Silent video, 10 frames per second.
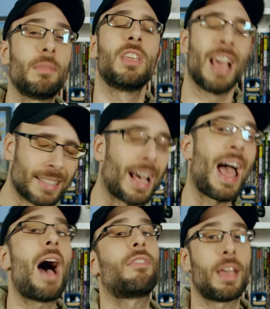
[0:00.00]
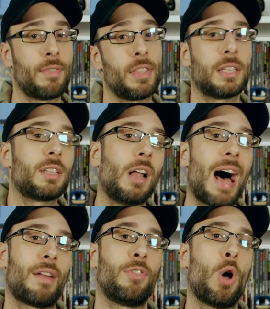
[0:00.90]
Yes, I have given this a
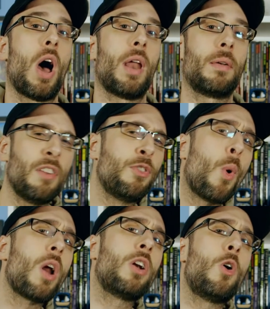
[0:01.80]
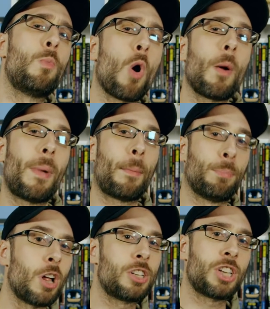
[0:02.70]
lot of thought. If you want to know more about
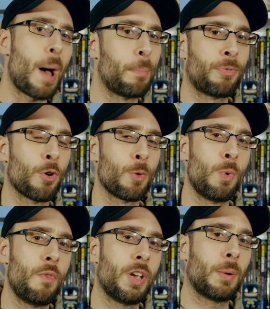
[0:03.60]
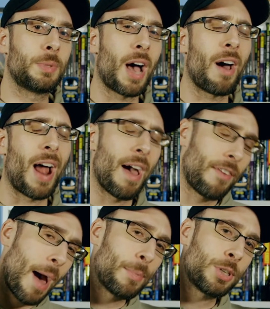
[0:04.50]
Bloodshot before the movie comes out, I have
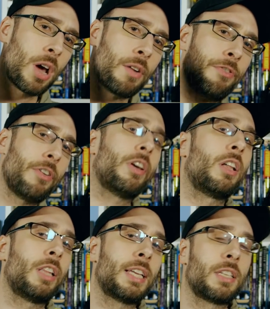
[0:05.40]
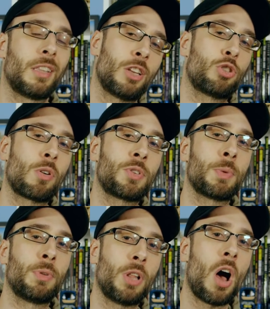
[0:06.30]
Amazon affiliate links in the
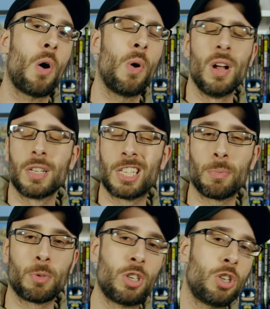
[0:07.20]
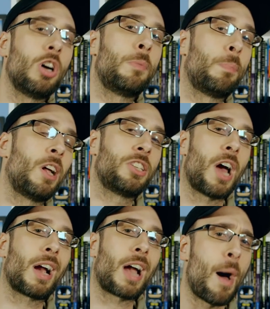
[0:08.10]
description below to some good
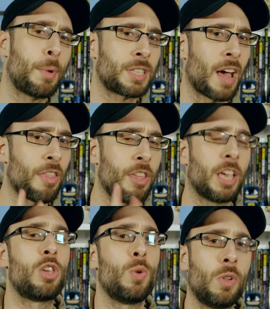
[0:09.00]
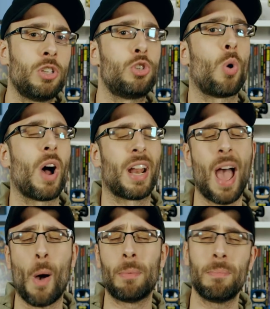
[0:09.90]
Bloodshot comics I think you'll enjoy.
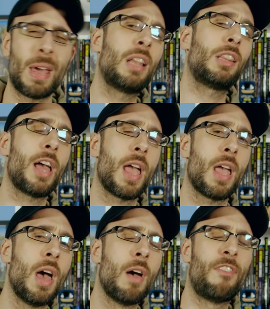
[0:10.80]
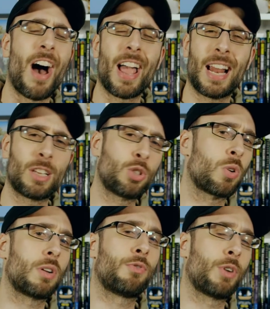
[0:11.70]
Now, admittedly, Valiant has
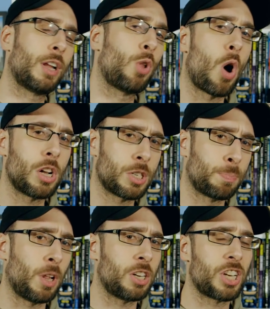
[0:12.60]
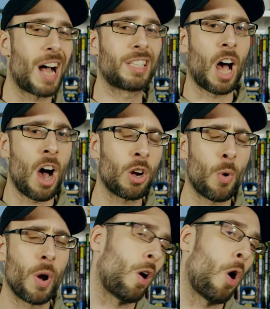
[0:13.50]
sort of relaunched Bloodshot's
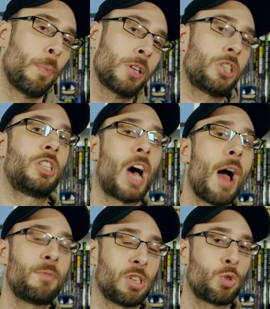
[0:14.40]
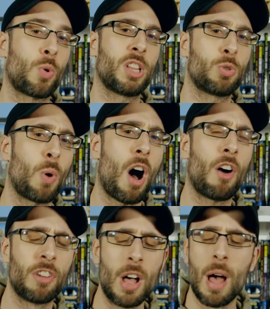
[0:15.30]
ongoing a whole bunch of times since
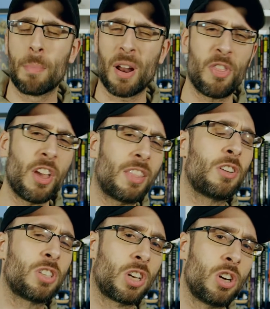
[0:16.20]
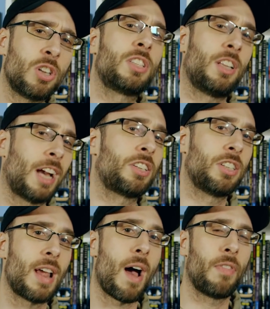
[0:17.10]
2012, but I think there's a good
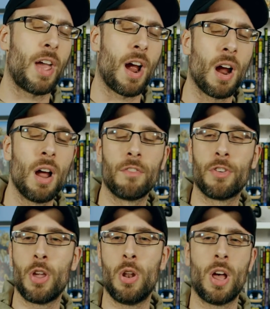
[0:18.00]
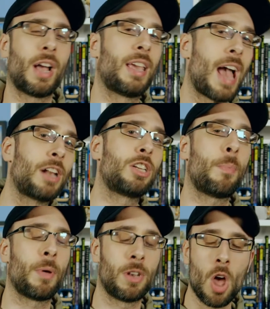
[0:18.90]
selection down there for you to catch
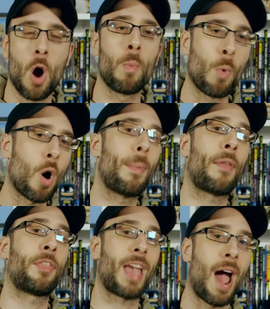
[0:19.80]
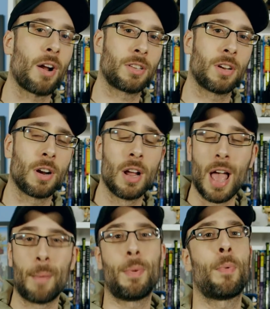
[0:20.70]
up and know more about the character
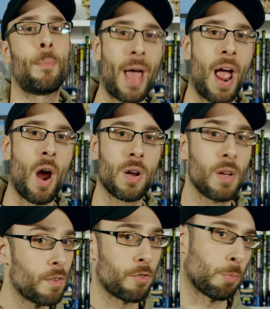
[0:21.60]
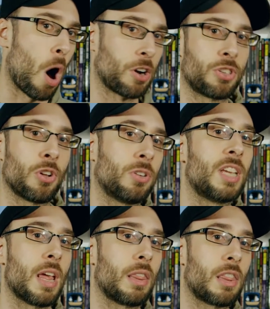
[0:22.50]
and be prepared for March
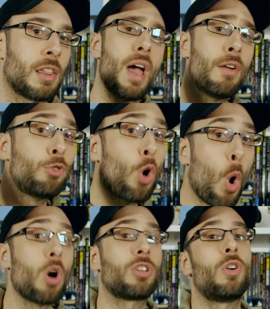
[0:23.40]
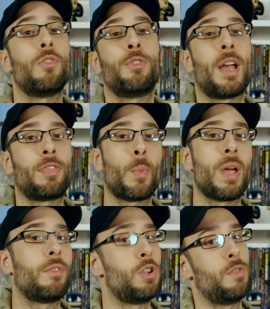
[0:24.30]
13th. And of course, don't forget that
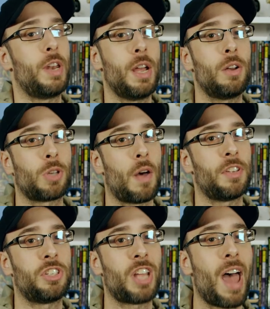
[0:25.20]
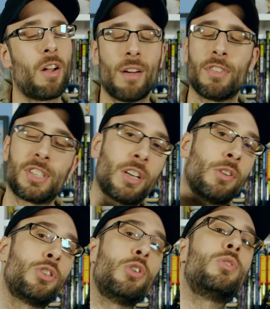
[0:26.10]
we have new videos on this channel every
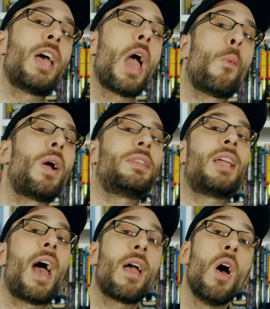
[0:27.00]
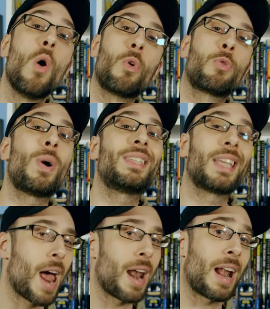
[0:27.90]
single Tuesday and Wednesday, with
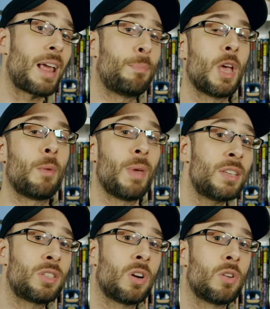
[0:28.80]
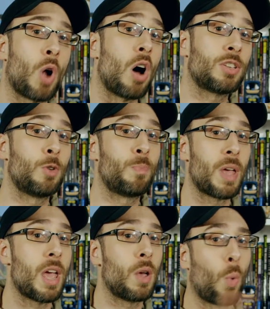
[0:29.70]
Wednesday night at 8 p.m. Eastern also
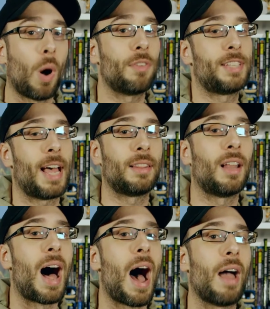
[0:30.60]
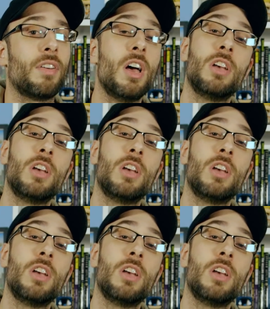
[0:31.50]
being Wulff Den Live.